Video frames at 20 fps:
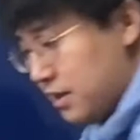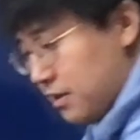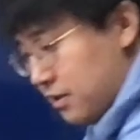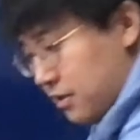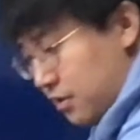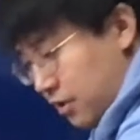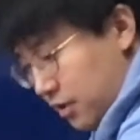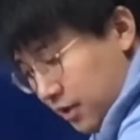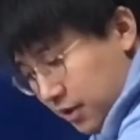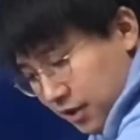
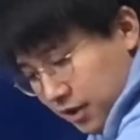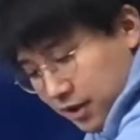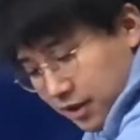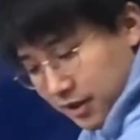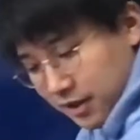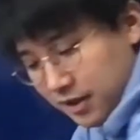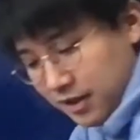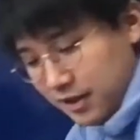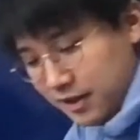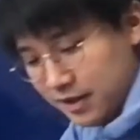turn it
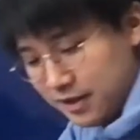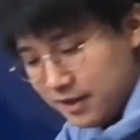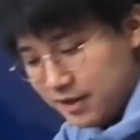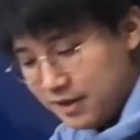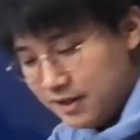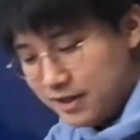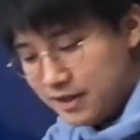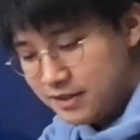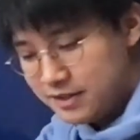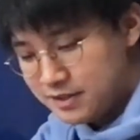on
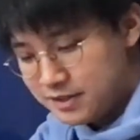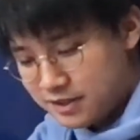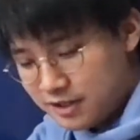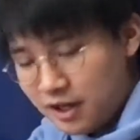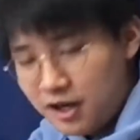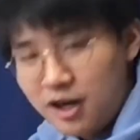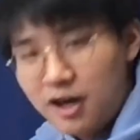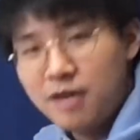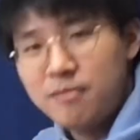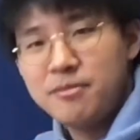and just
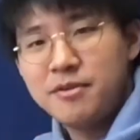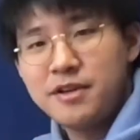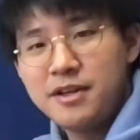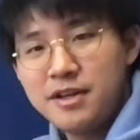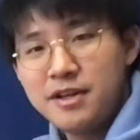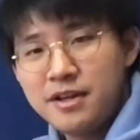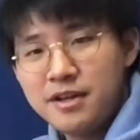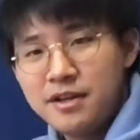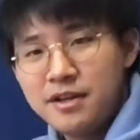calmly